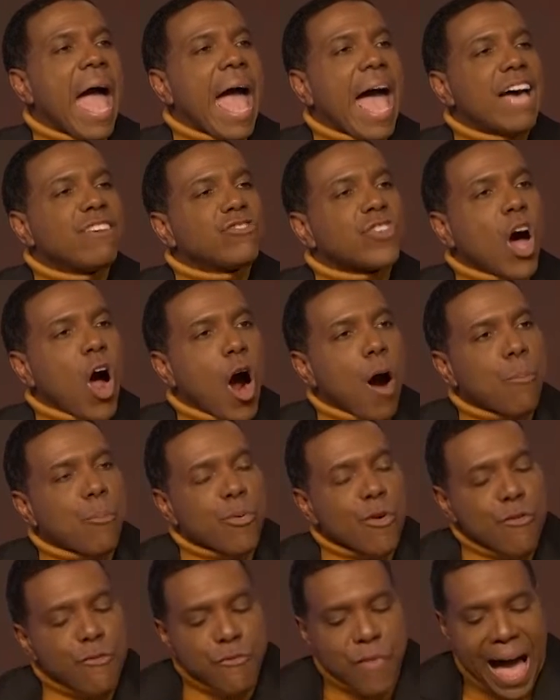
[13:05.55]
as our
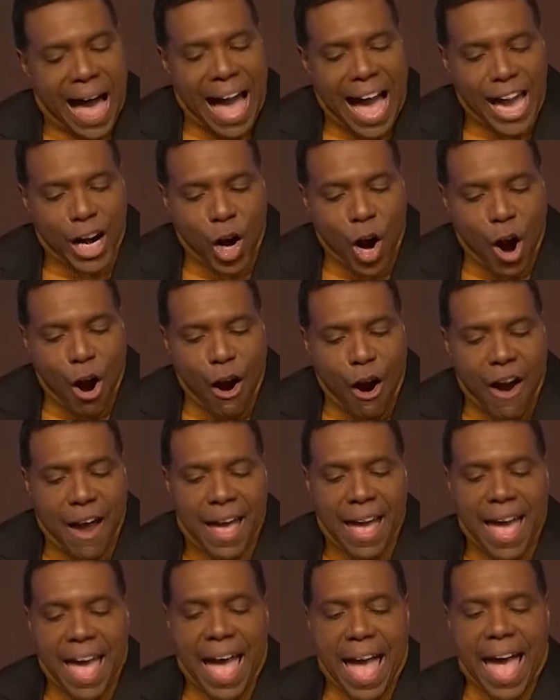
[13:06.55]
provider
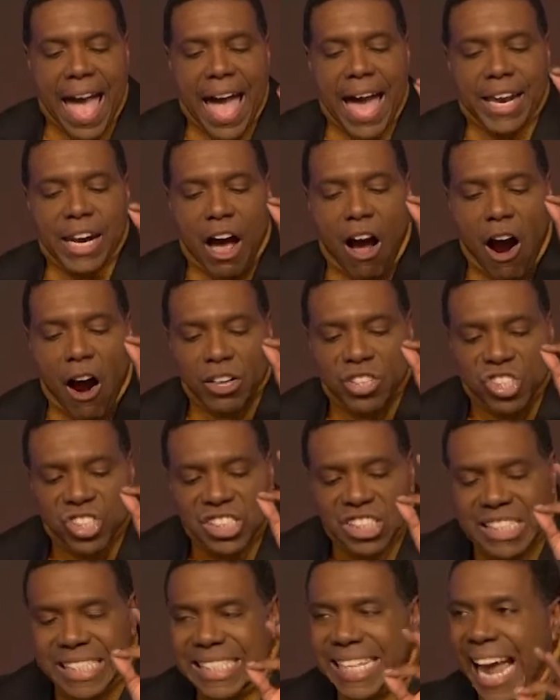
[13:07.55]
and our
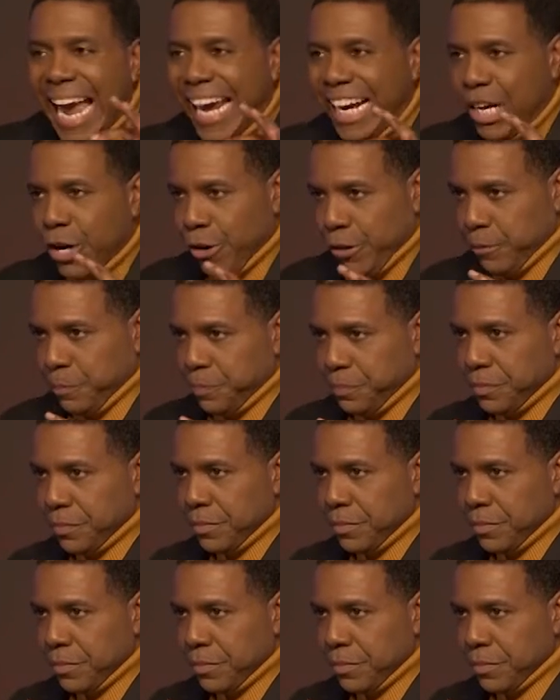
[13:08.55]
sustainer.